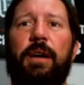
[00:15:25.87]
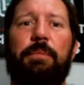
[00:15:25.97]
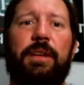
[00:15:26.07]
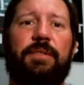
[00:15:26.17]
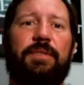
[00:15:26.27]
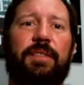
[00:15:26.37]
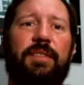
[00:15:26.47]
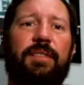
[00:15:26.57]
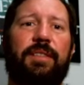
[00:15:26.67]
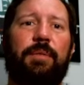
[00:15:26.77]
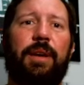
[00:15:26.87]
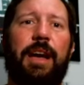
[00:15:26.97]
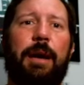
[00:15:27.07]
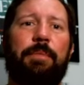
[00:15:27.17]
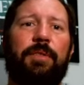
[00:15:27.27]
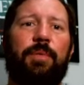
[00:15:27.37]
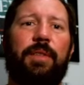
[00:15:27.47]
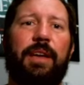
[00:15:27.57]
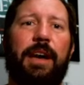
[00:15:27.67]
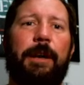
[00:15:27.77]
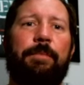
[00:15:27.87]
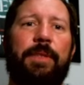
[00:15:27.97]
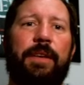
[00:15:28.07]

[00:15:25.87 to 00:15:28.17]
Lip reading: I'll be interested to see what happens with that.